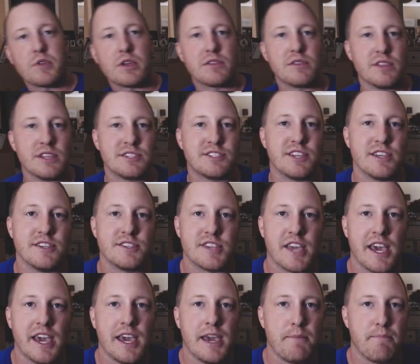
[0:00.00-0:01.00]
this is
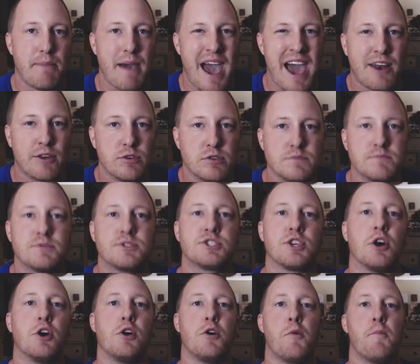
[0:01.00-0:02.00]
a battle,
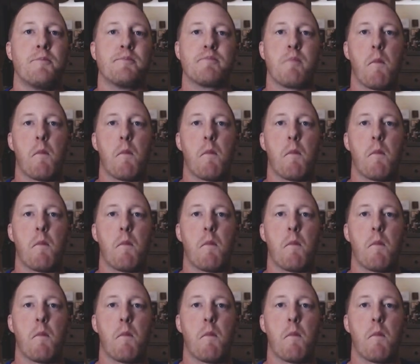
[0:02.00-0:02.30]
so